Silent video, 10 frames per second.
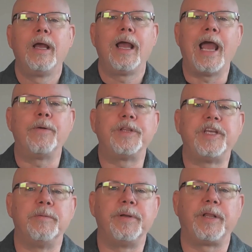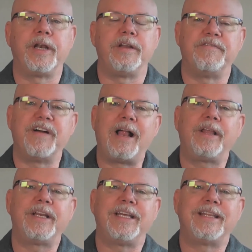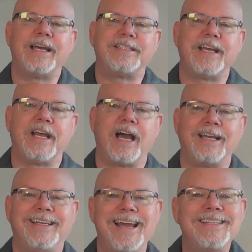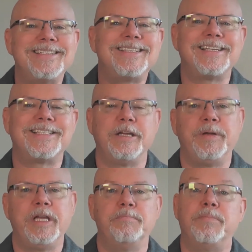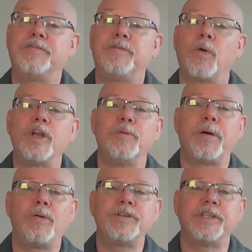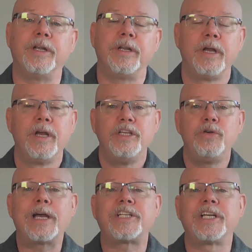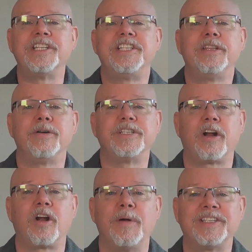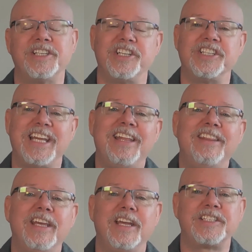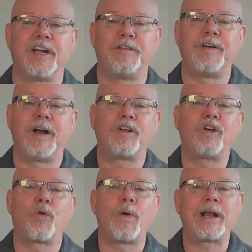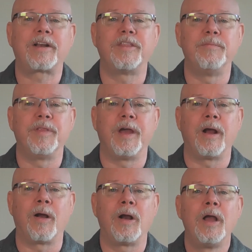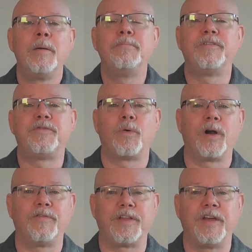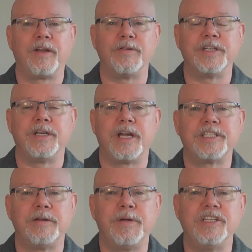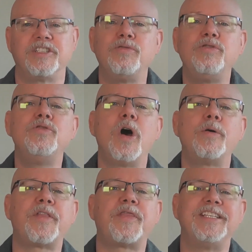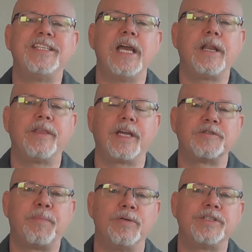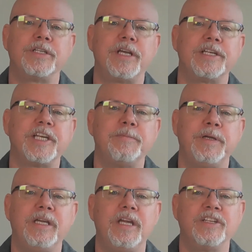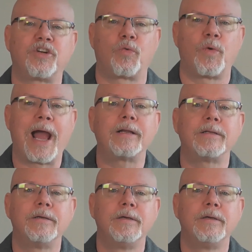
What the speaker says: And with the ability to validate that data against SAP before you post it, you actually can see those error messages in the Excel file, correct them there before everything goes into SAP. So you know that the data that gets posted to SAP is correct.